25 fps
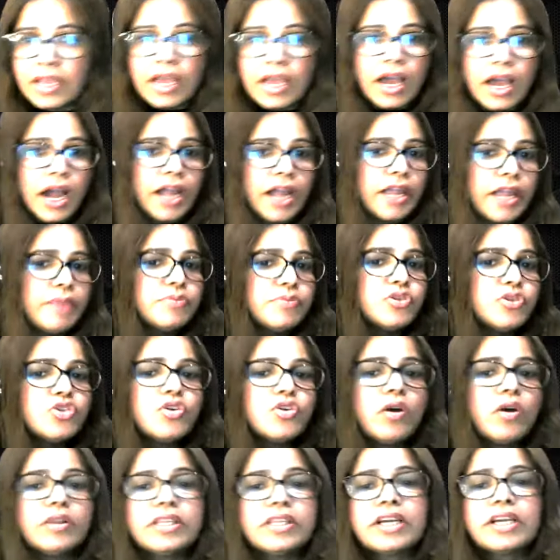I am
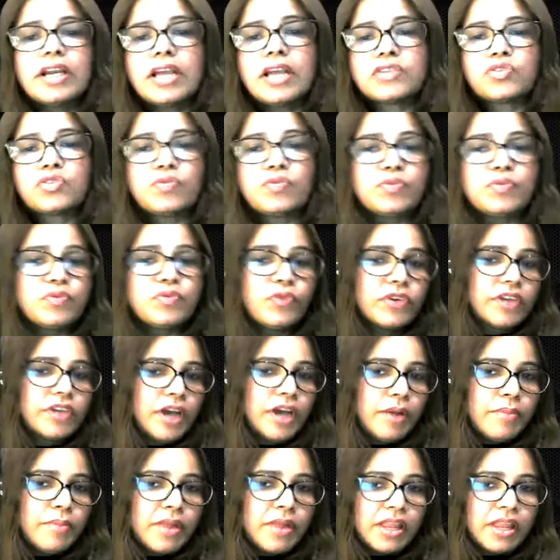sure the classrooms would
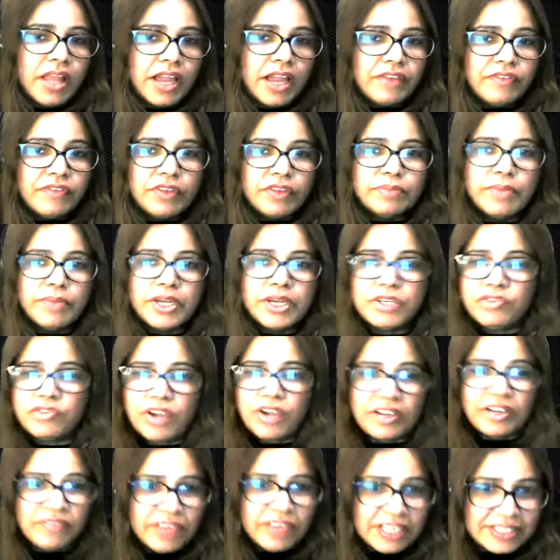come alive with my
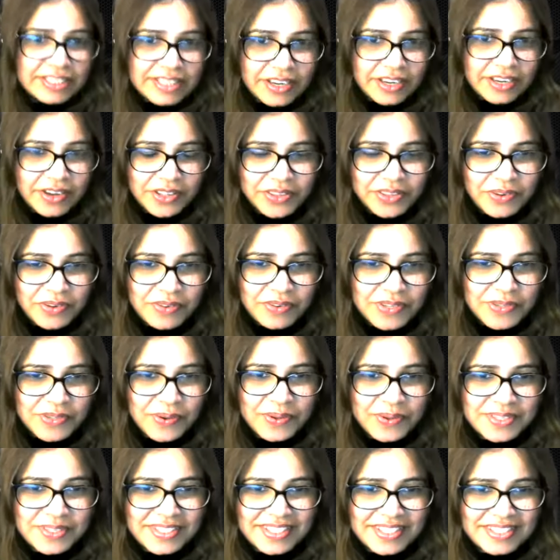drive links and other
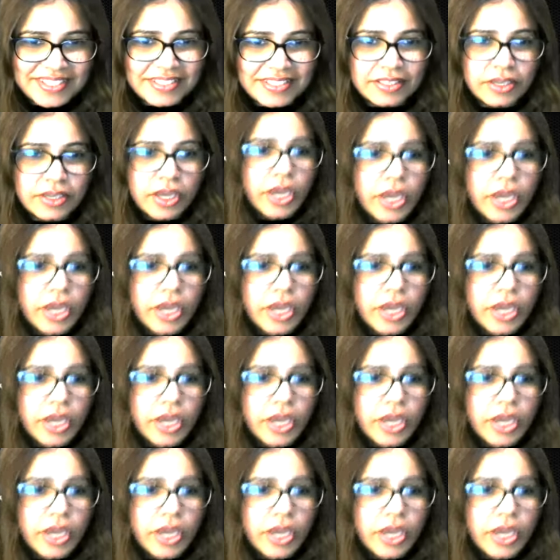resources.